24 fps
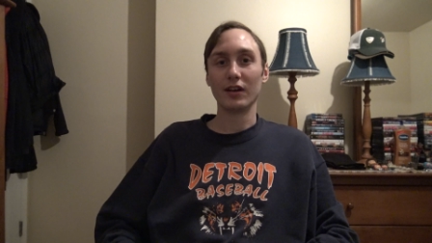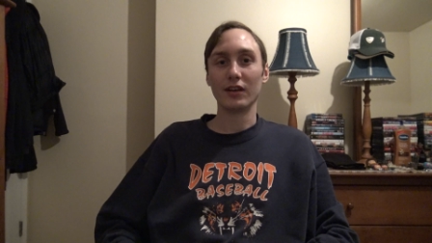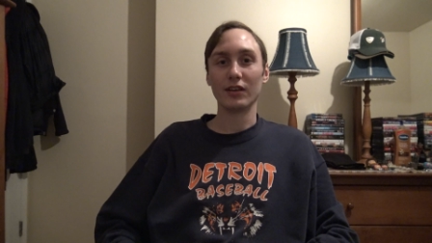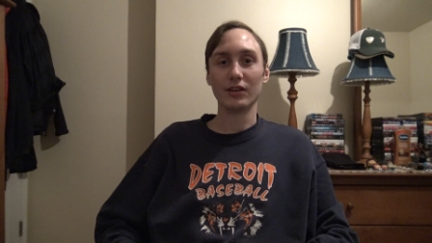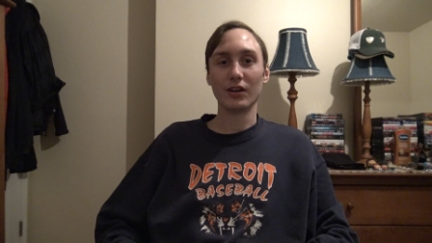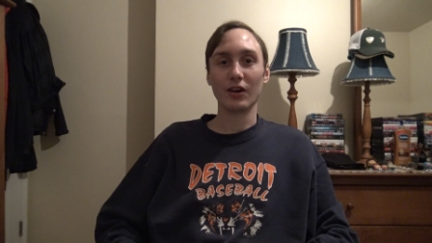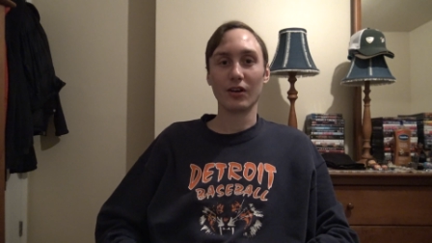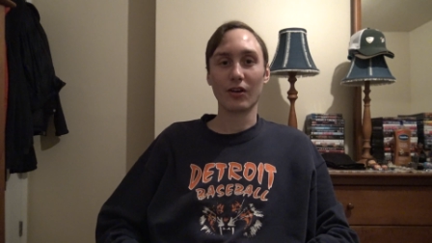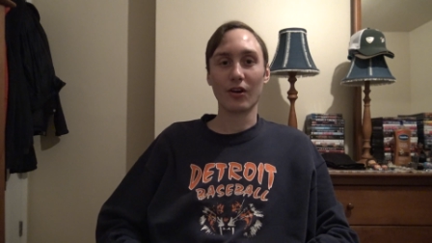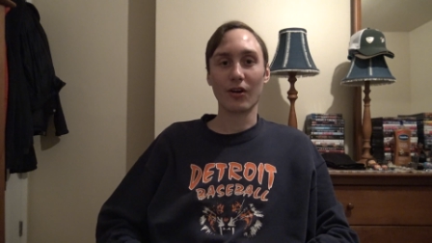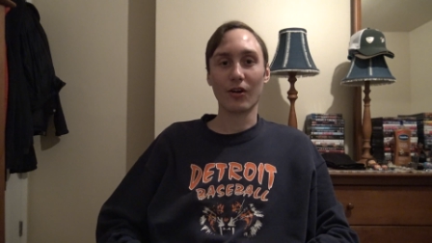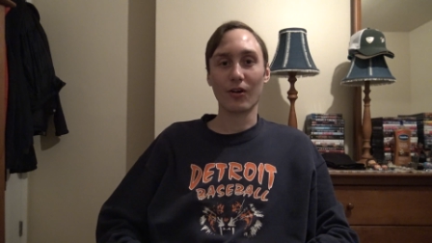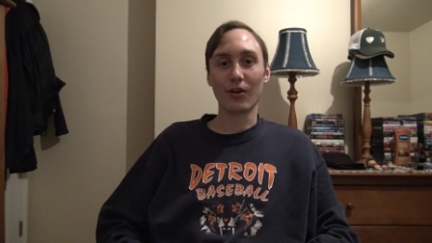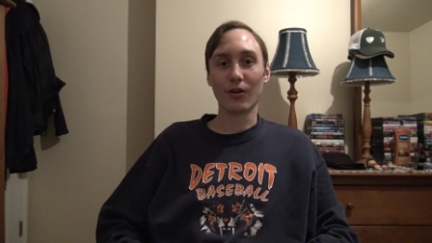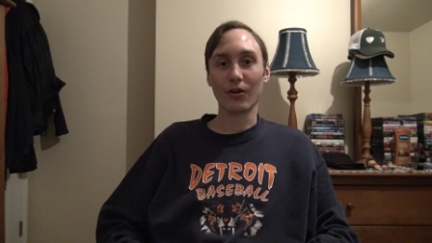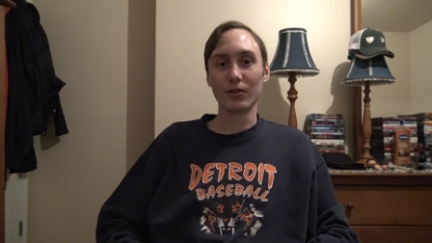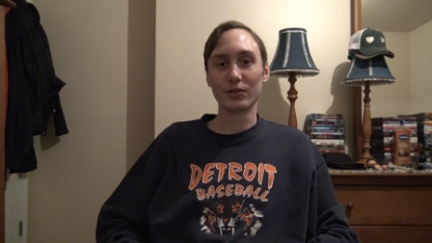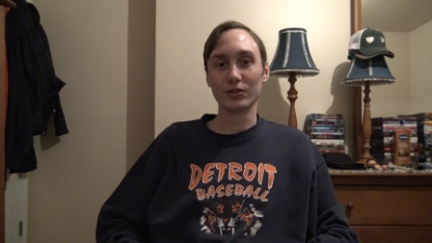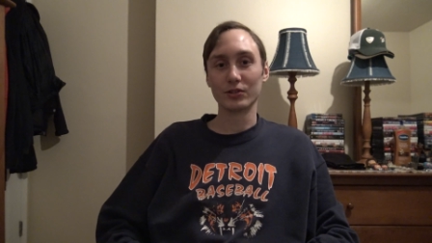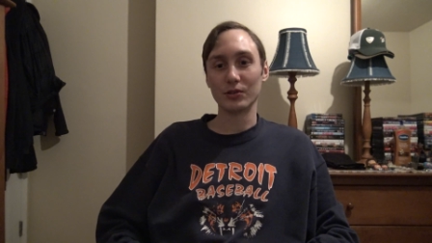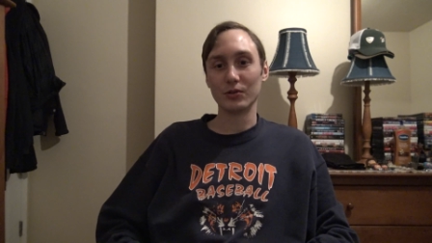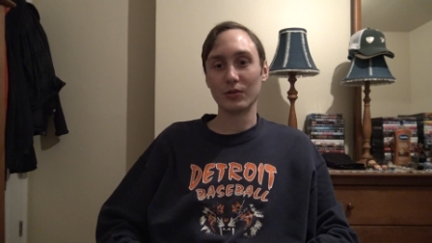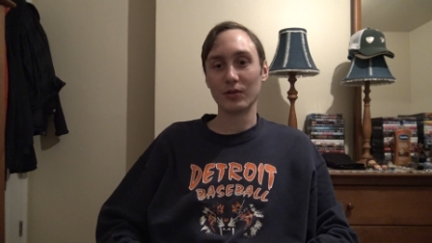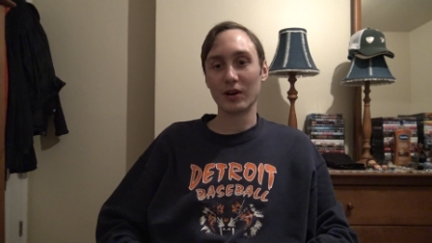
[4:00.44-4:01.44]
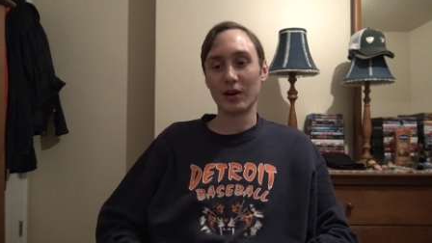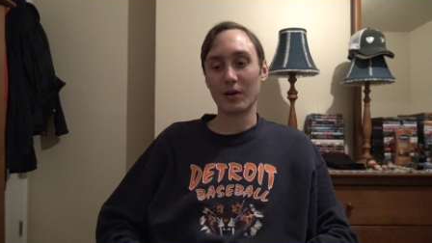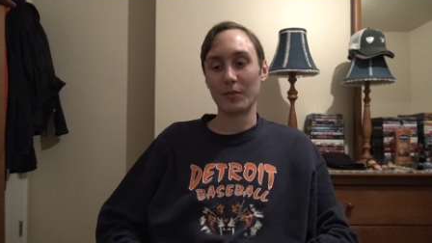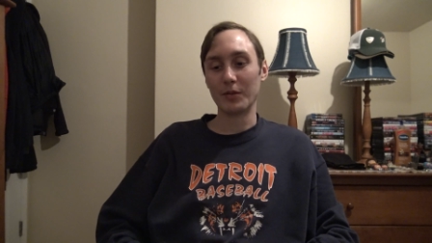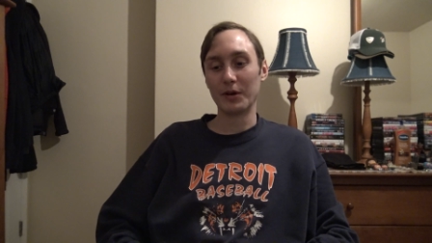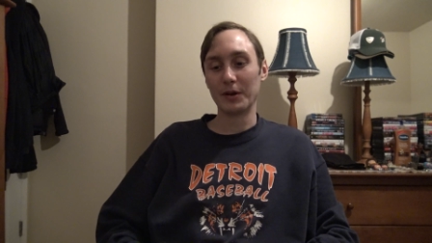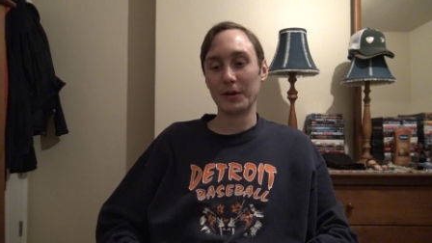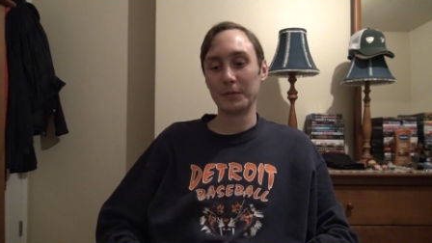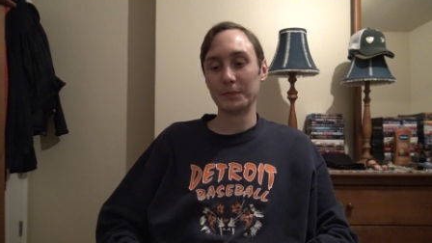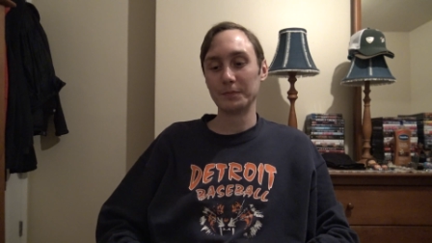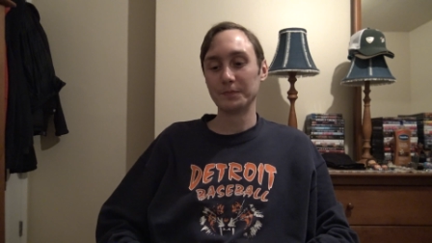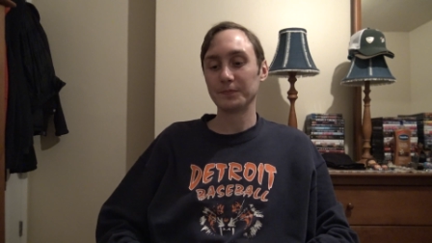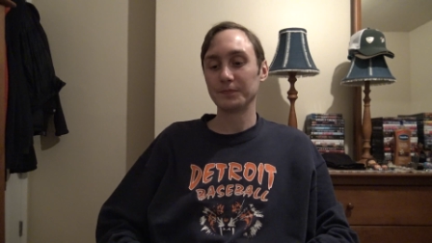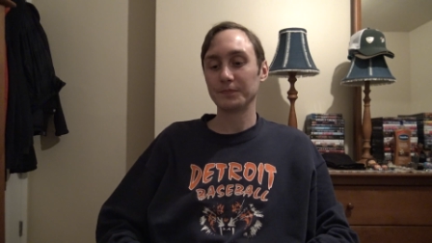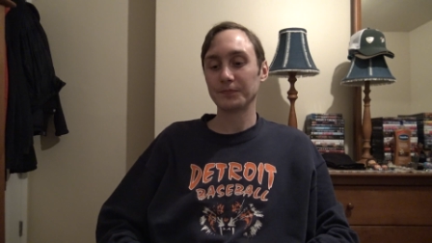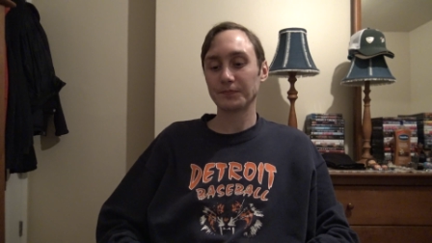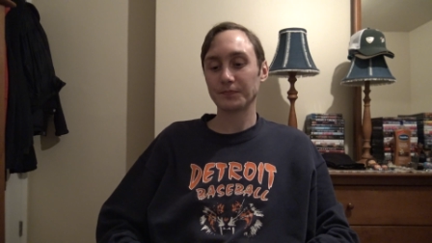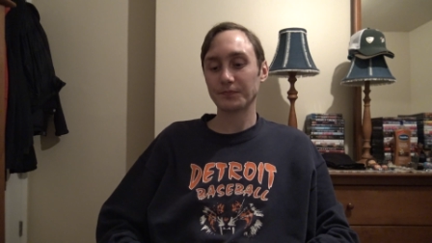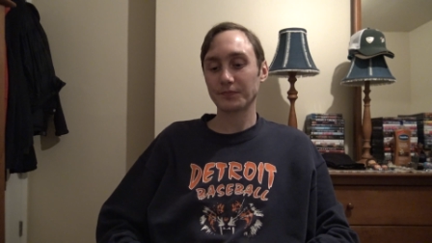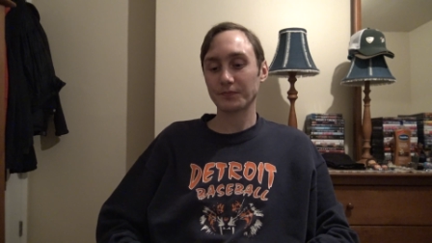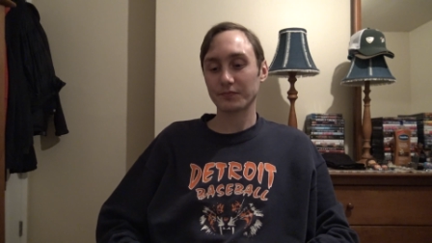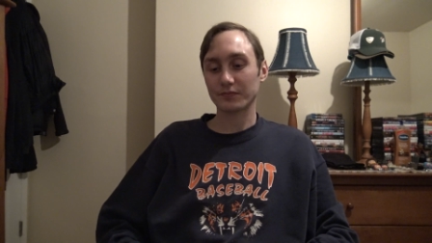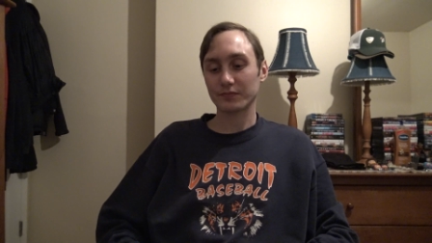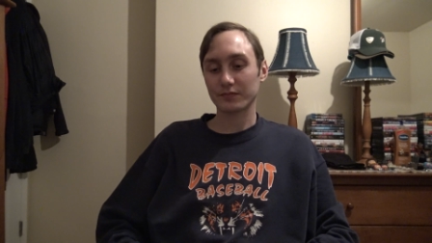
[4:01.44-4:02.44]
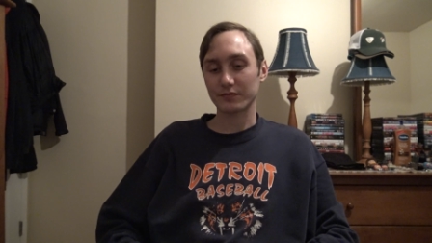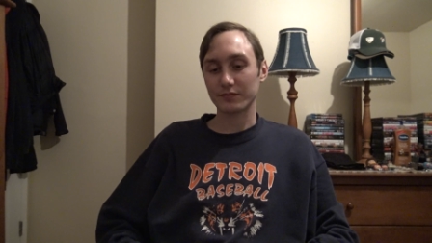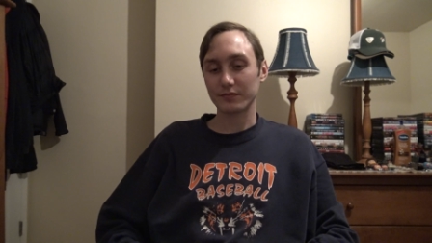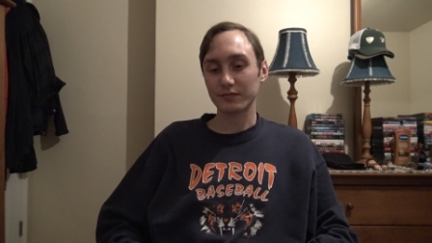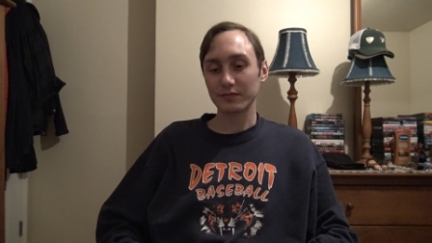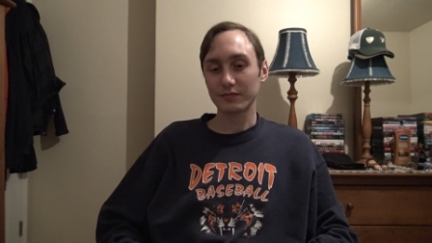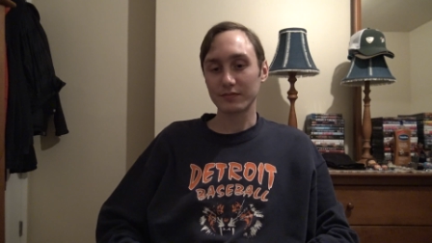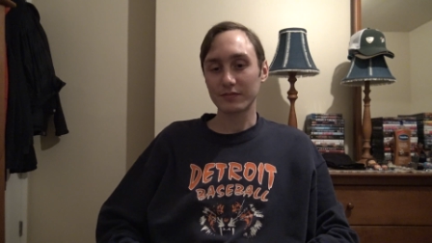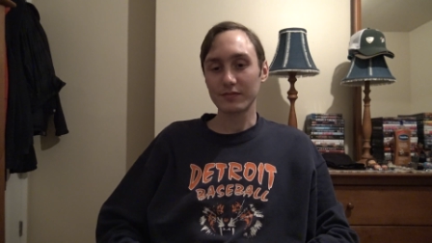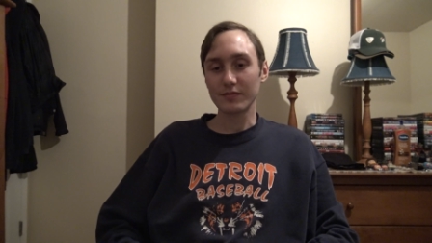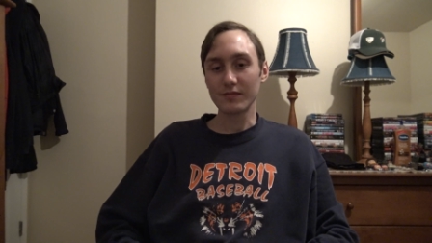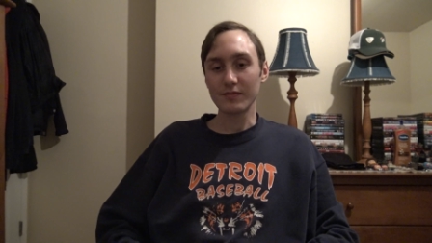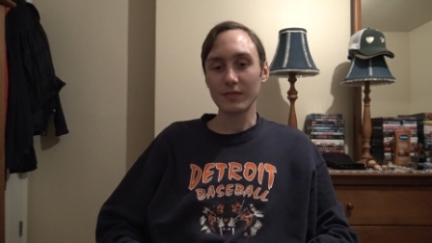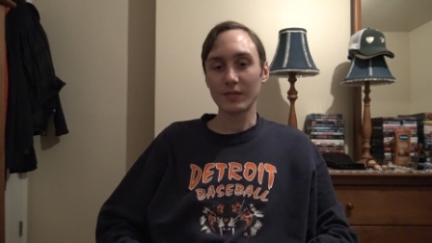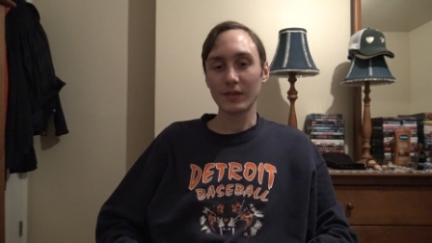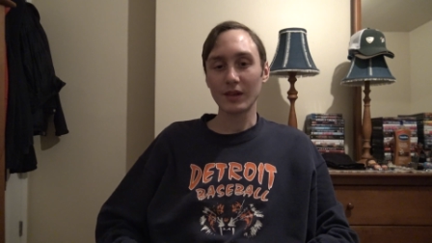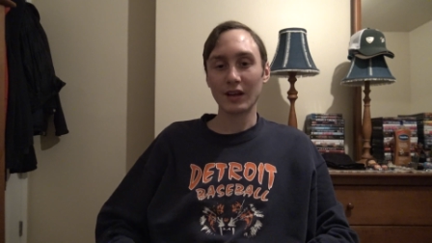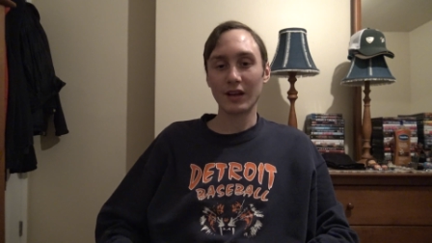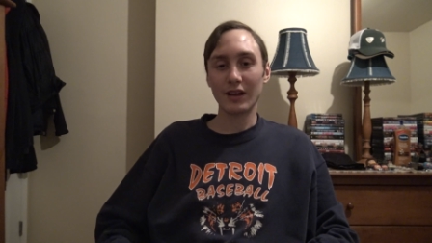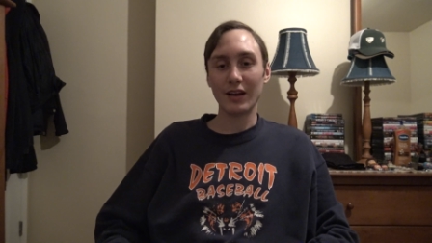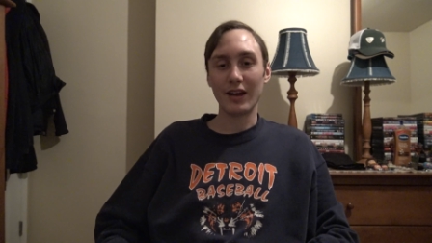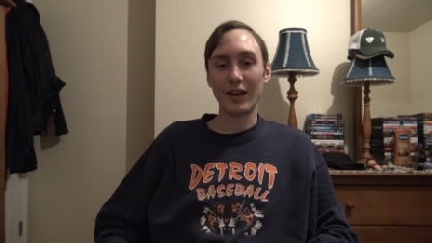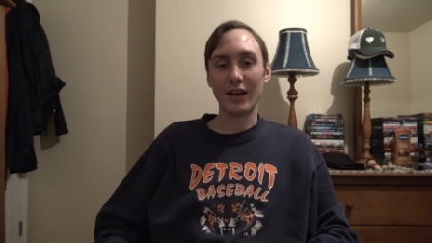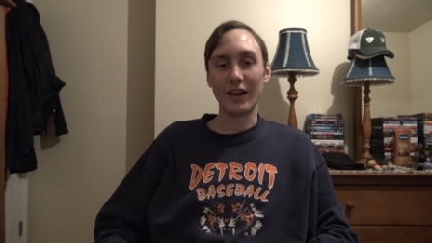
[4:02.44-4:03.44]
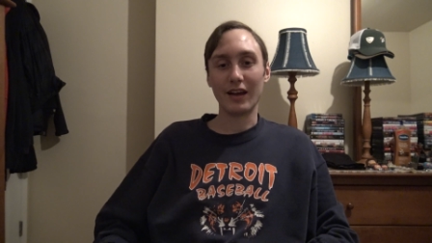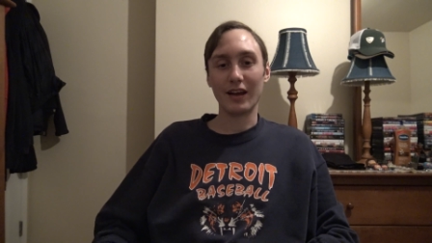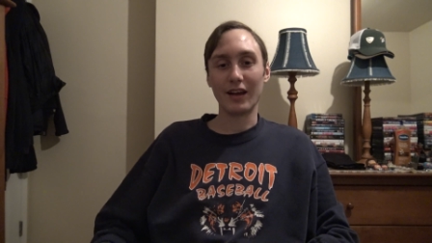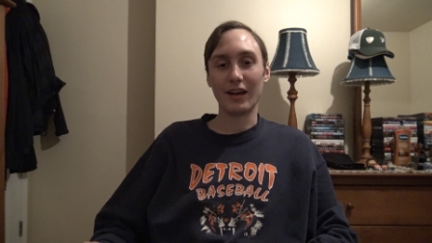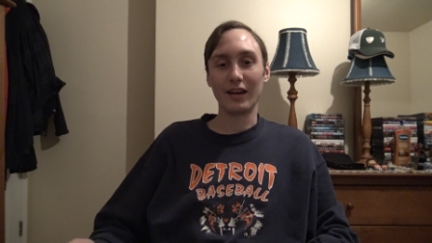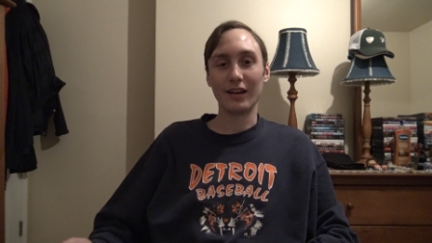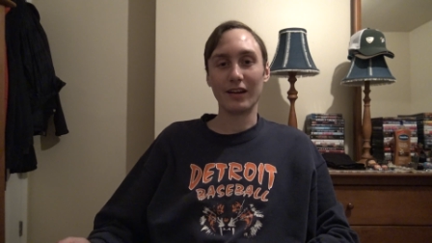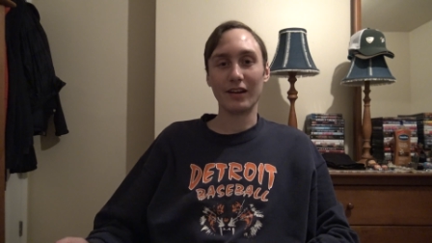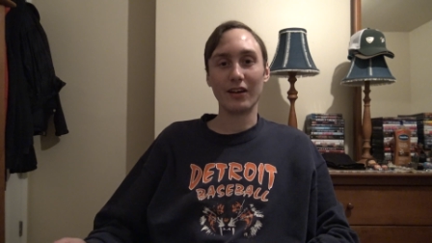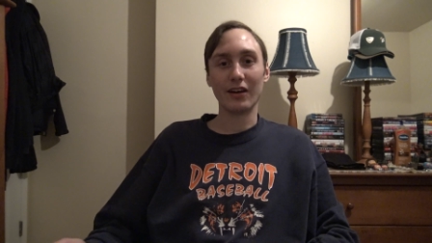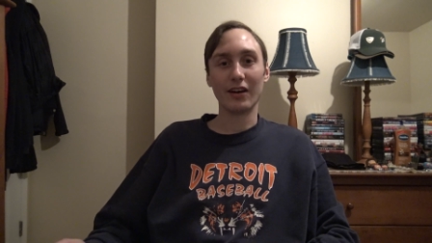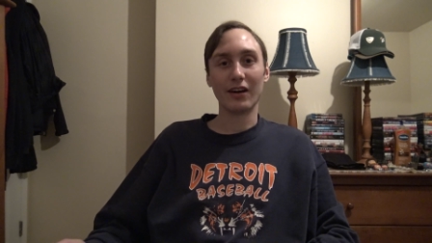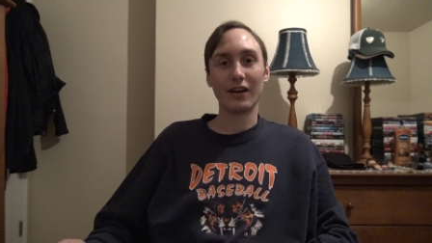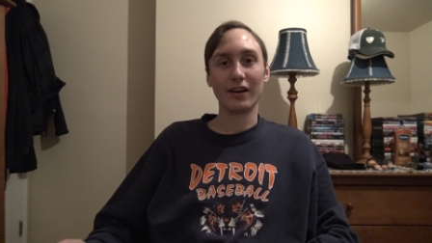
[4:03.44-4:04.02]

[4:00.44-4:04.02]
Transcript: younger girls who come in, and